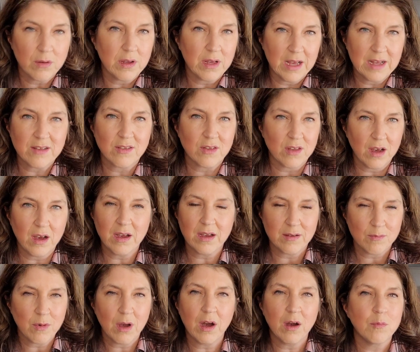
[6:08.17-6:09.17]
as
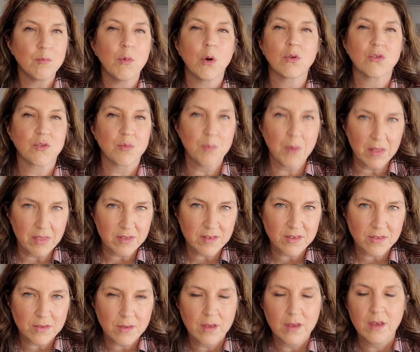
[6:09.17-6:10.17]
on most months.